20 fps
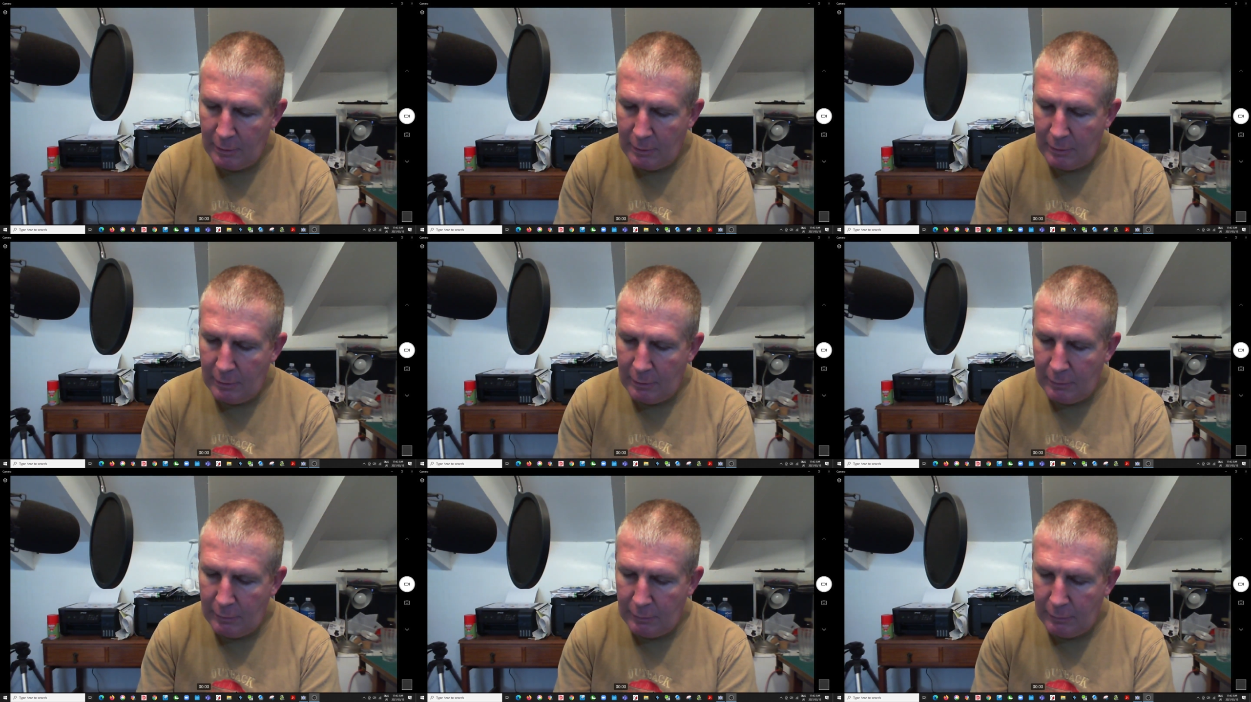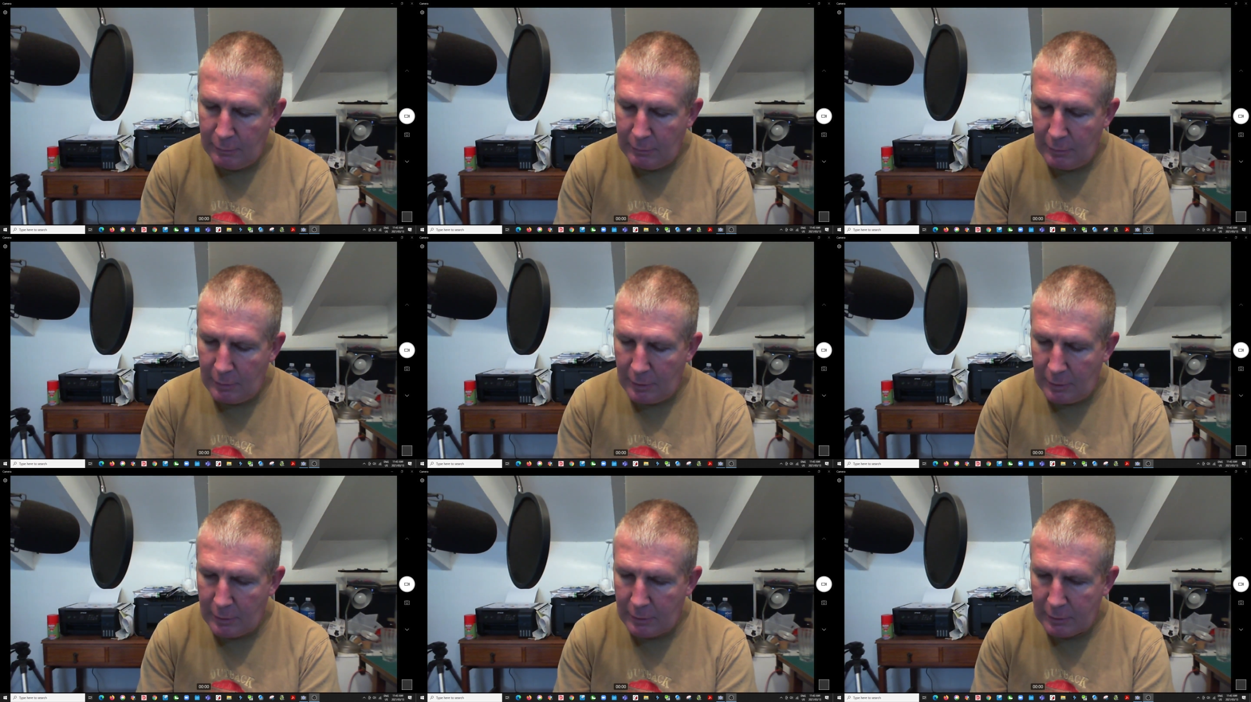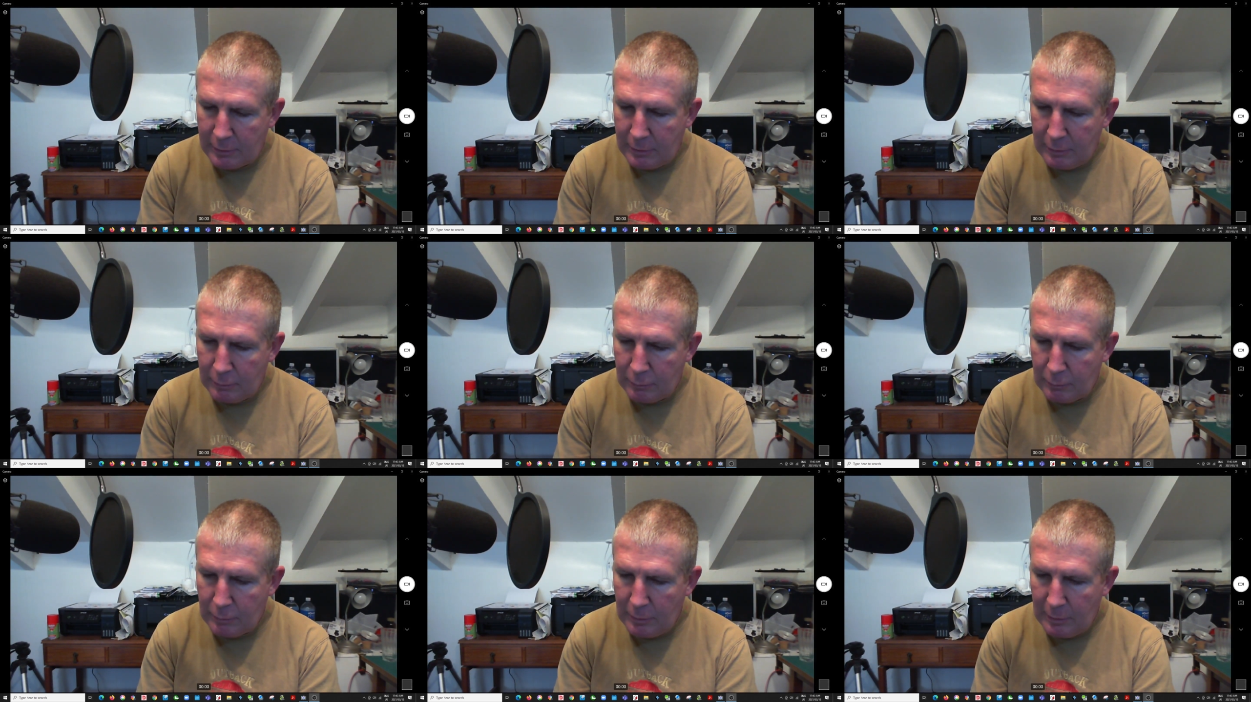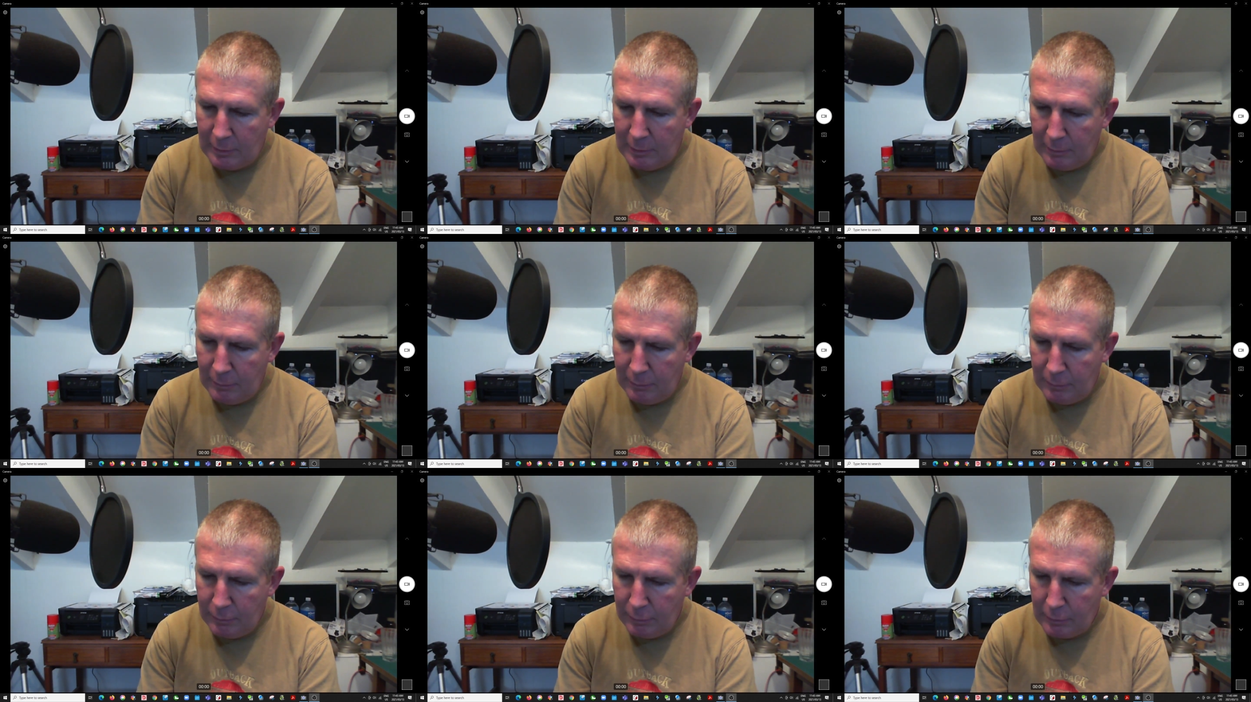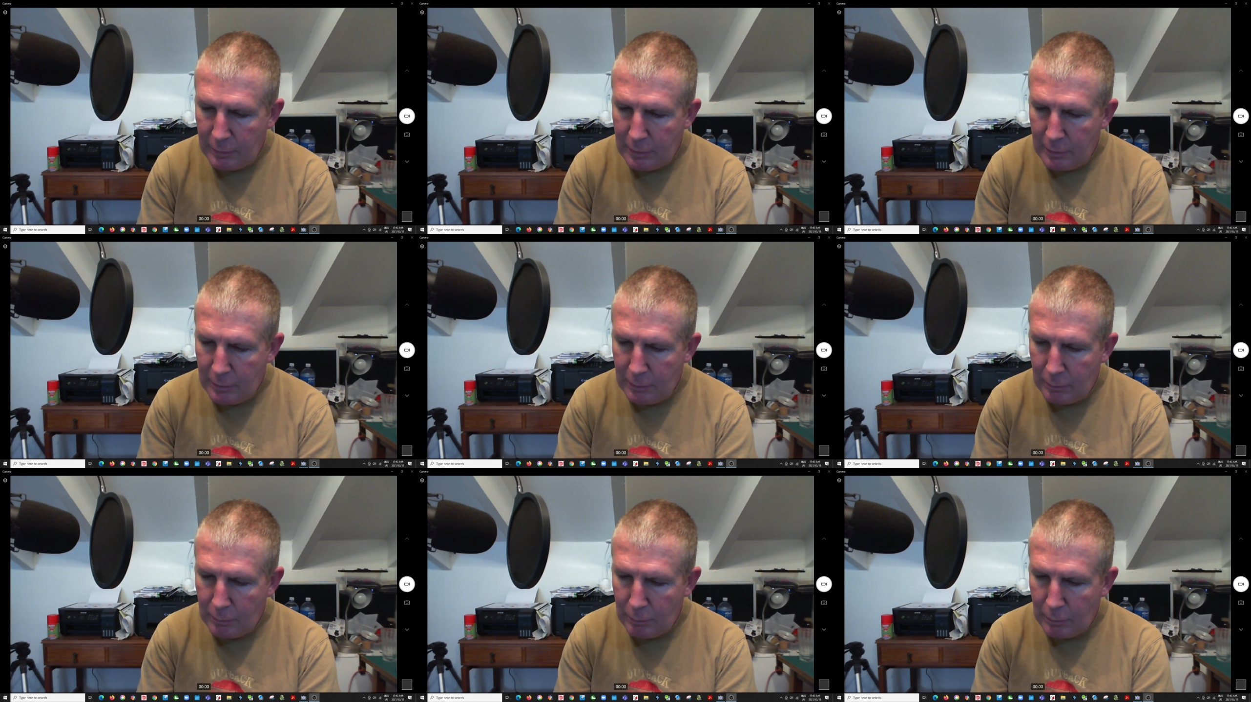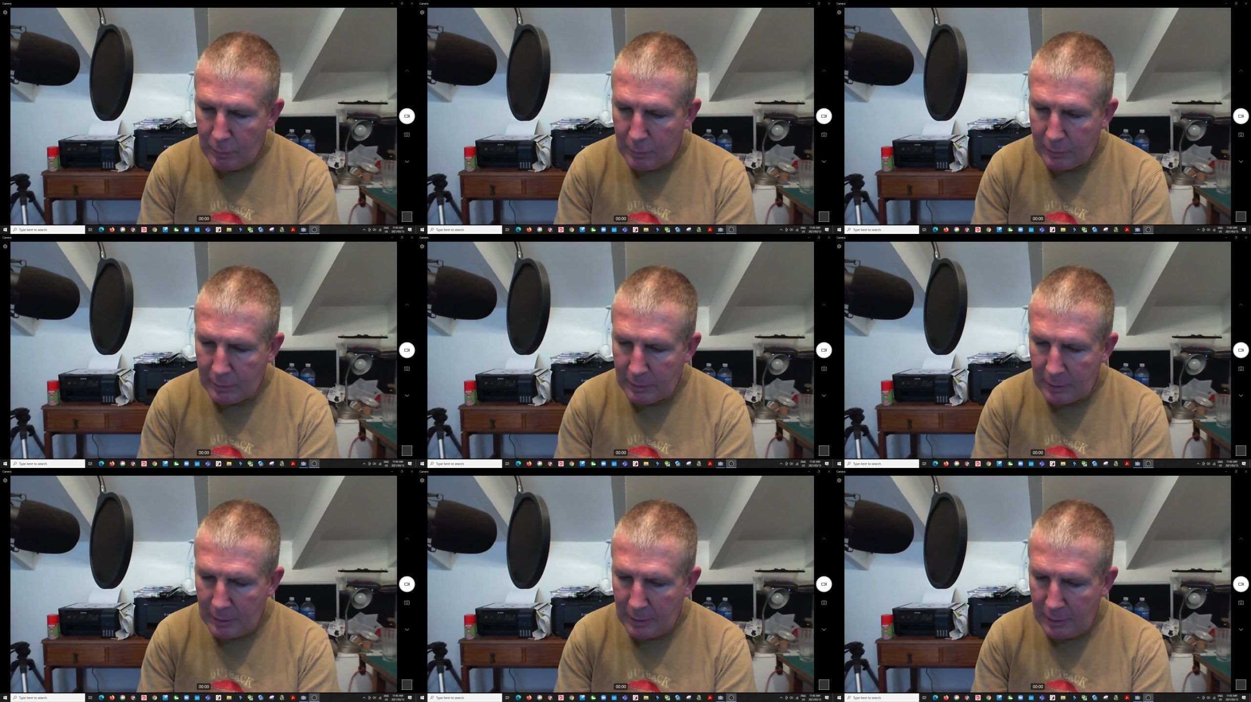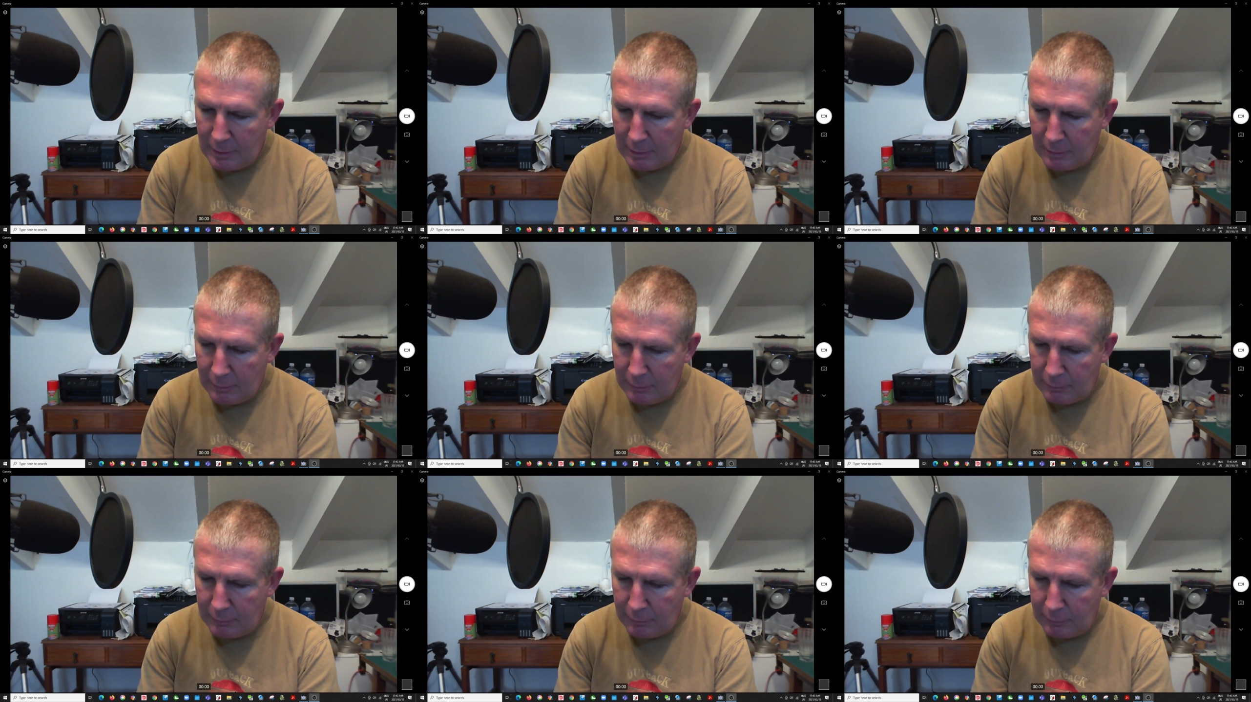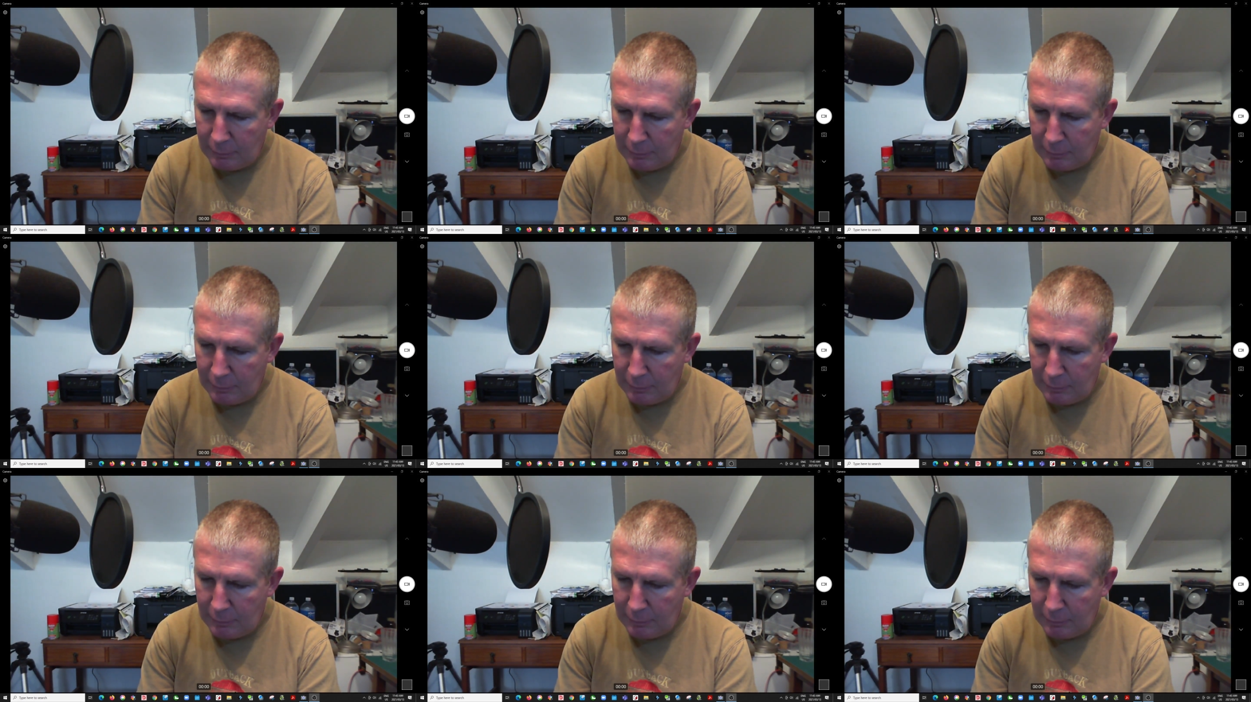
so I can quickly for you work out